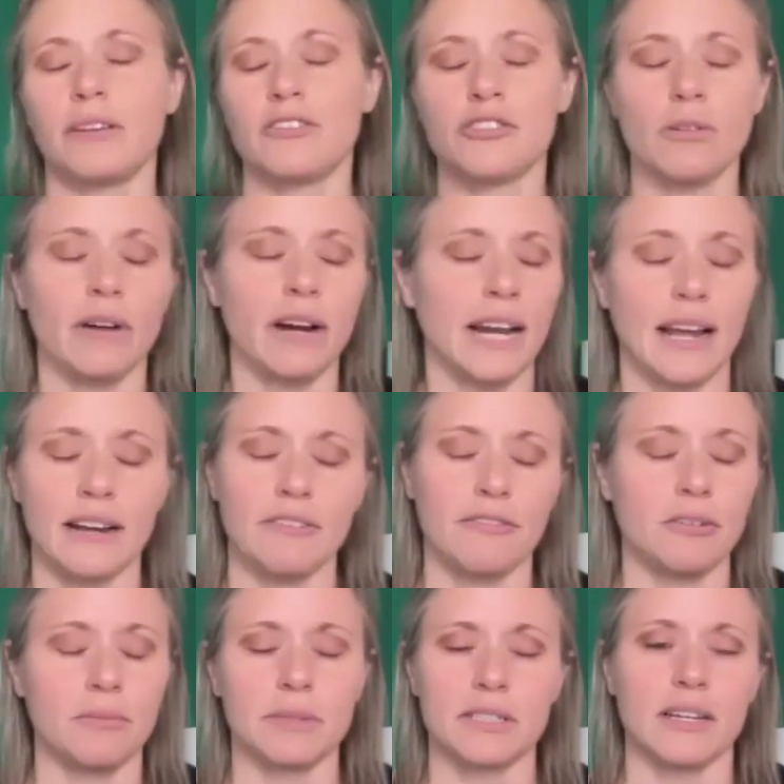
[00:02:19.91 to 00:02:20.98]
Sure, I'd had a
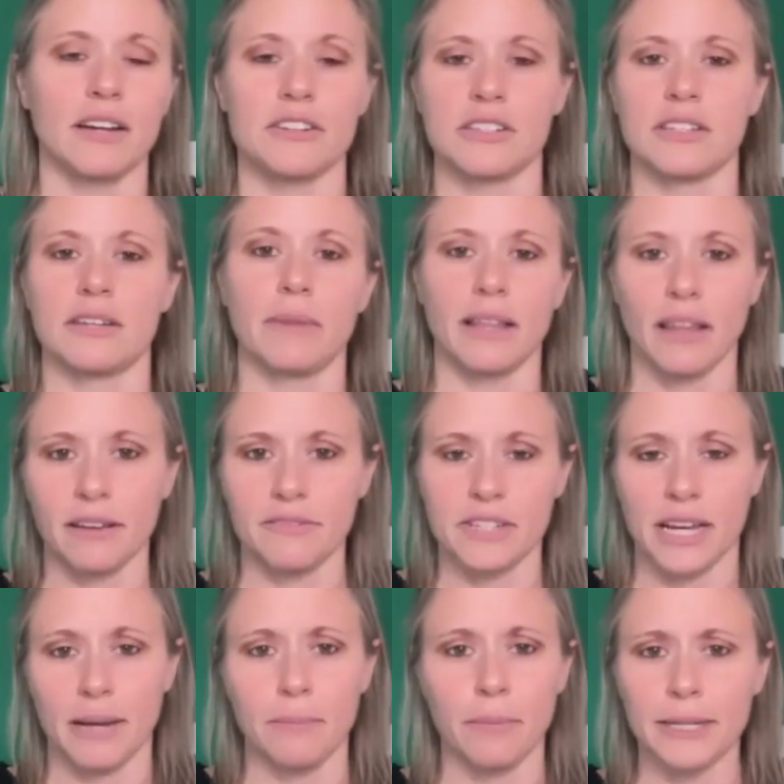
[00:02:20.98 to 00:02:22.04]
few massages in my
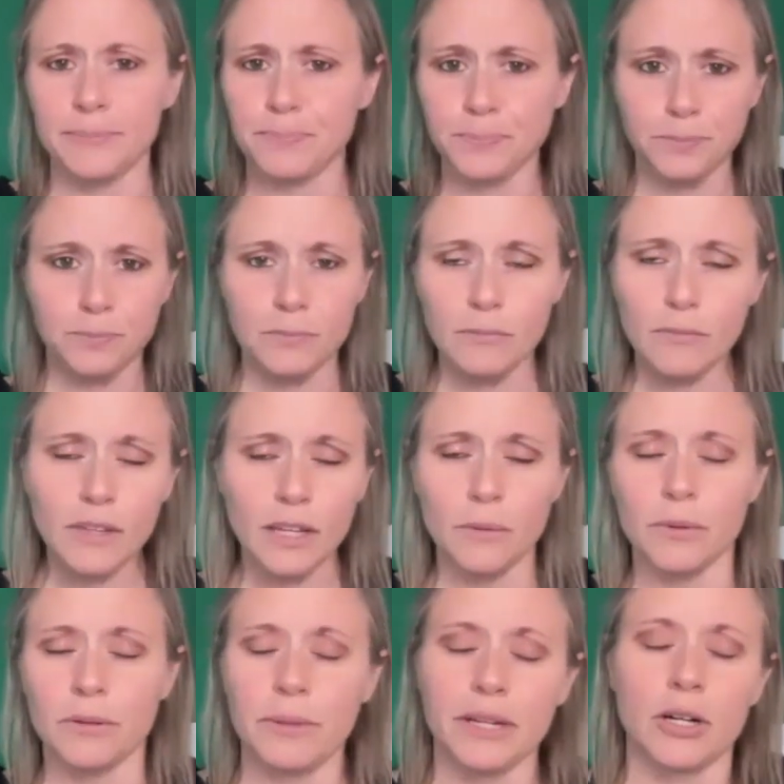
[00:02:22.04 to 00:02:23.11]
lifetime, but it
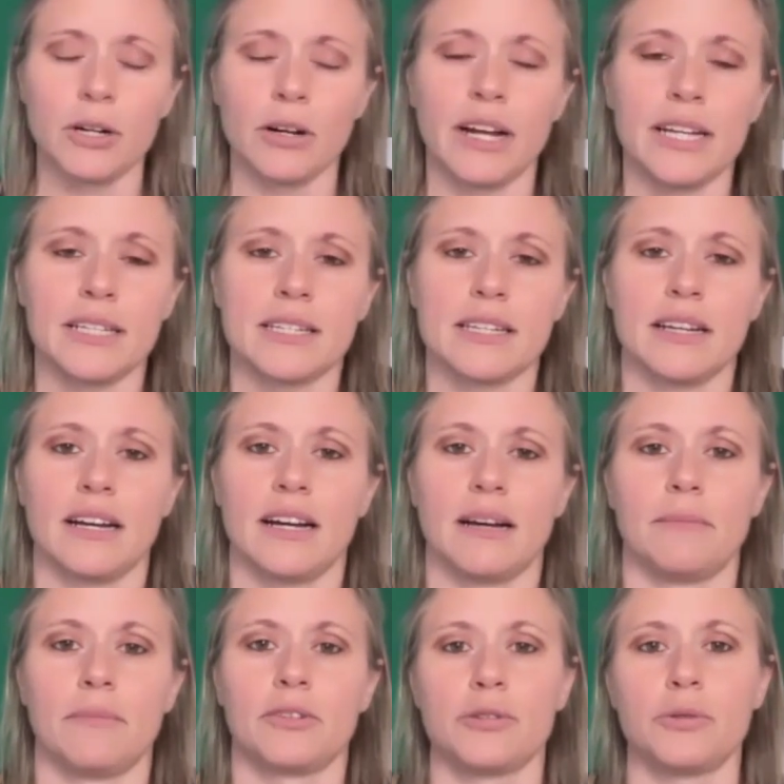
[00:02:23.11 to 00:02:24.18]
would be a great
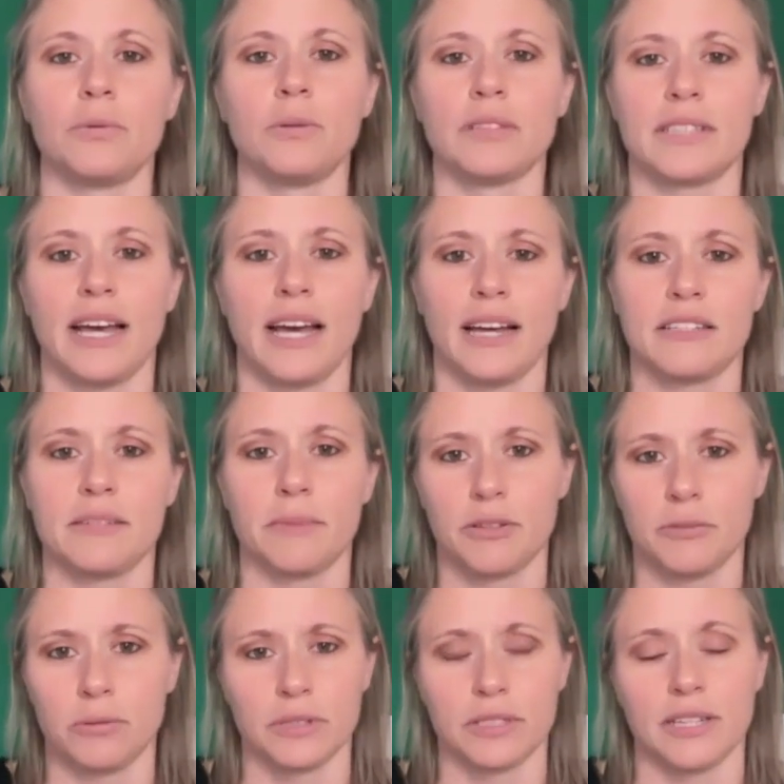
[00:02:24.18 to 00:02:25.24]
tool to add to my
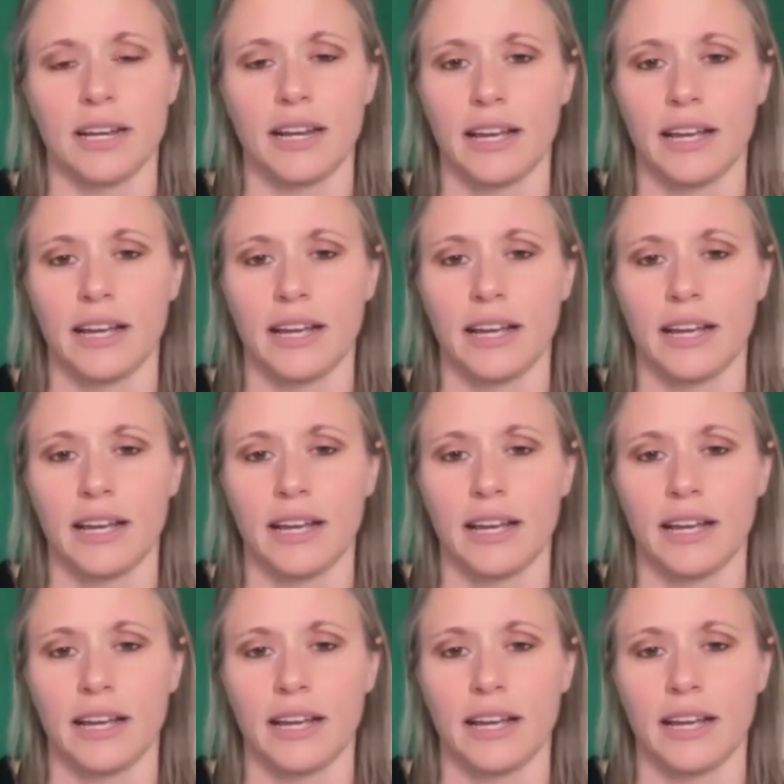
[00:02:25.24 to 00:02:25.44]
tool set.